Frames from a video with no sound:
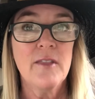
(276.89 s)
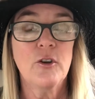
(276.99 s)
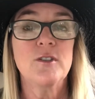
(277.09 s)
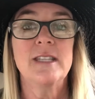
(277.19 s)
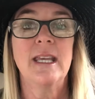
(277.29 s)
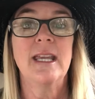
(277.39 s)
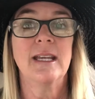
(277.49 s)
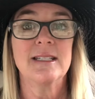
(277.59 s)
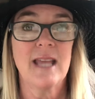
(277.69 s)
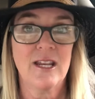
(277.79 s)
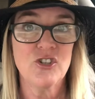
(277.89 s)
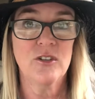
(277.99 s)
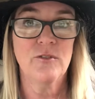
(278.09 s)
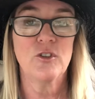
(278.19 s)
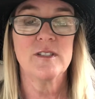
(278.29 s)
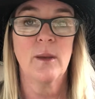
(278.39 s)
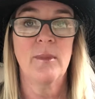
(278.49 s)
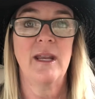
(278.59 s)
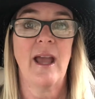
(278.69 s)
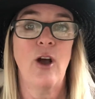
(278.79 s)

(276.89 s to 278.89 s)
They're seeking attention for somebody